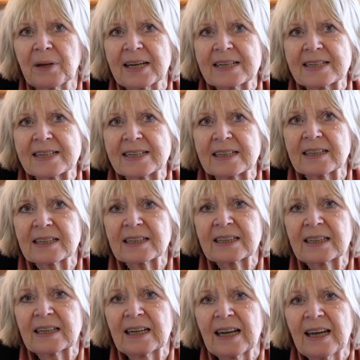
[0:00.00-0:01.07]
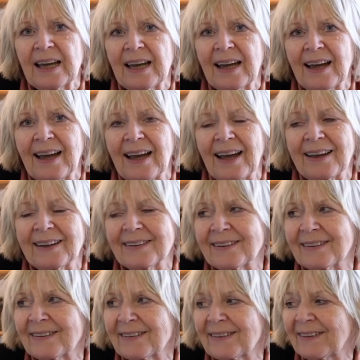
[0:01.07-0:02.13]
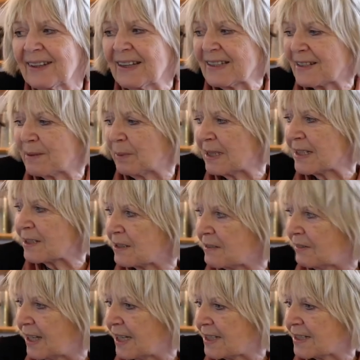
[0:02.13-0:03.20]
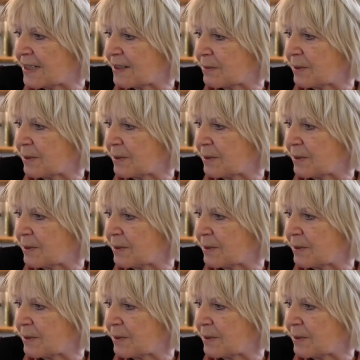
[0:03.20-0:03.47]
painting, and these are my sort of latest